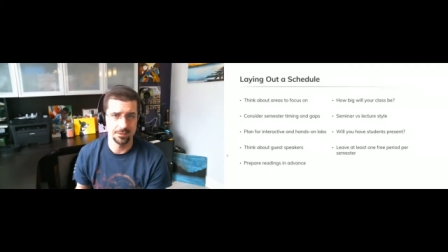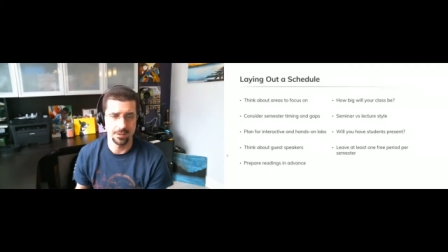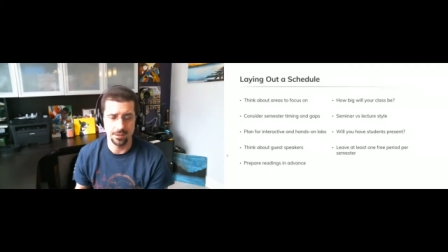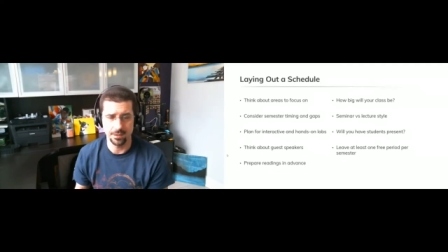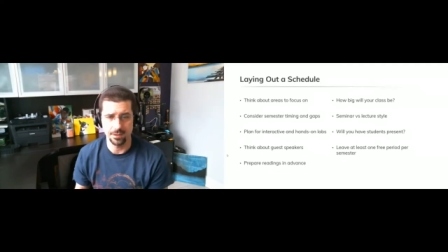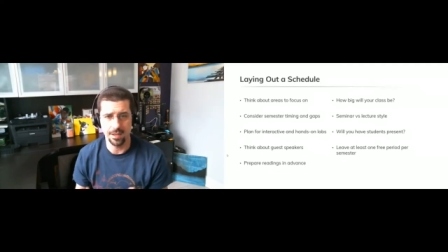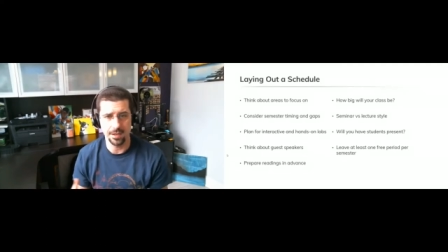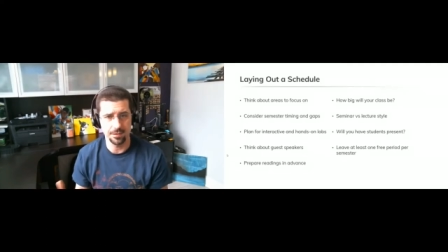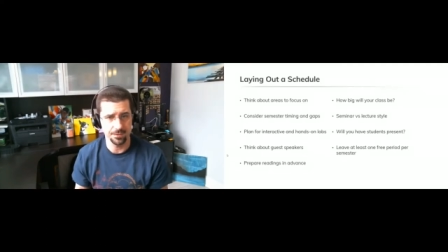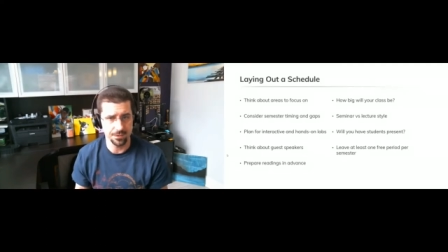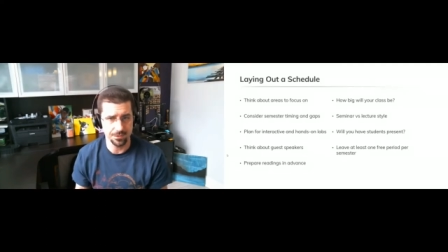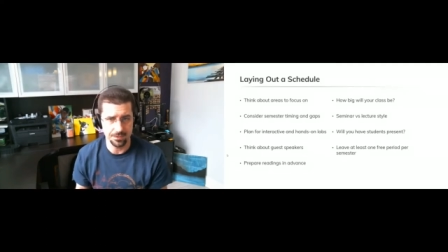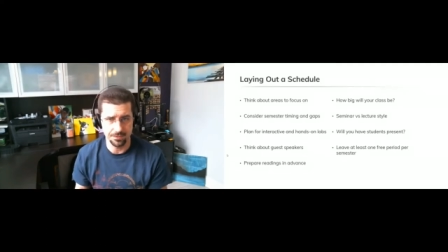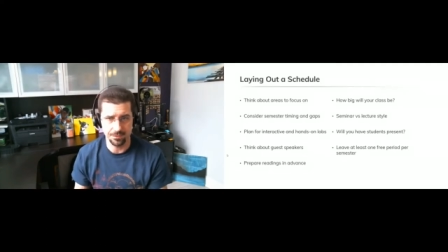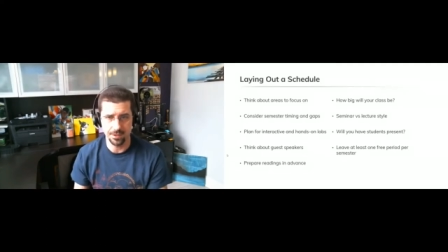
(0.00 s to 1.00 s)
right? A lot of
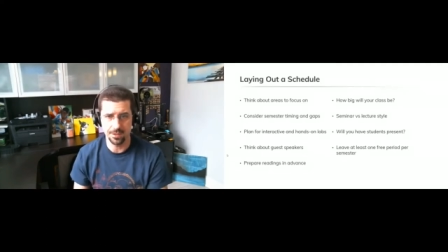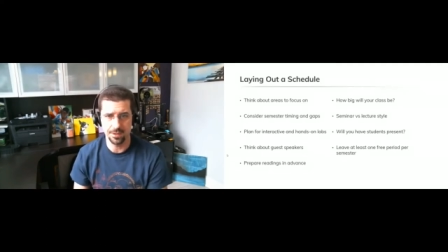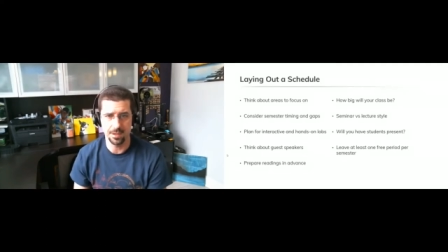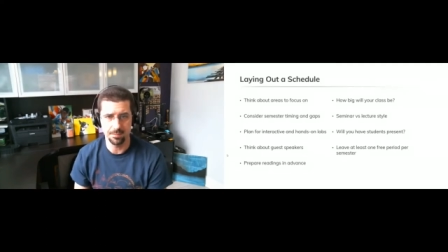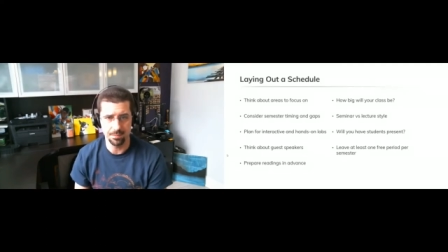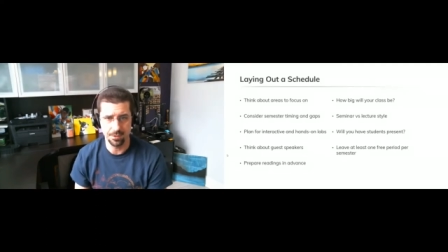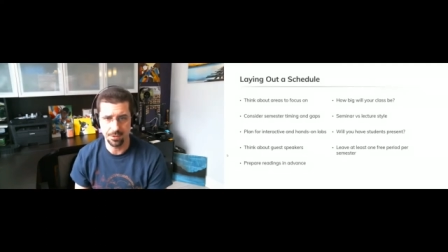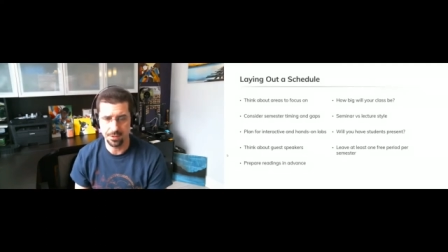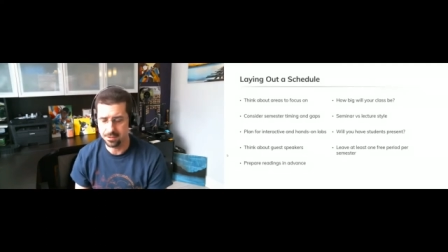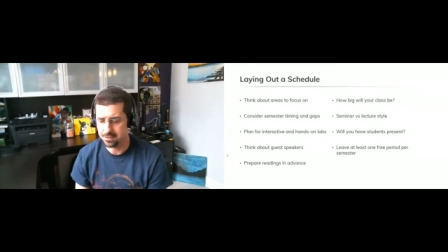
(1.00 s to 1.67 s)
us have read that book.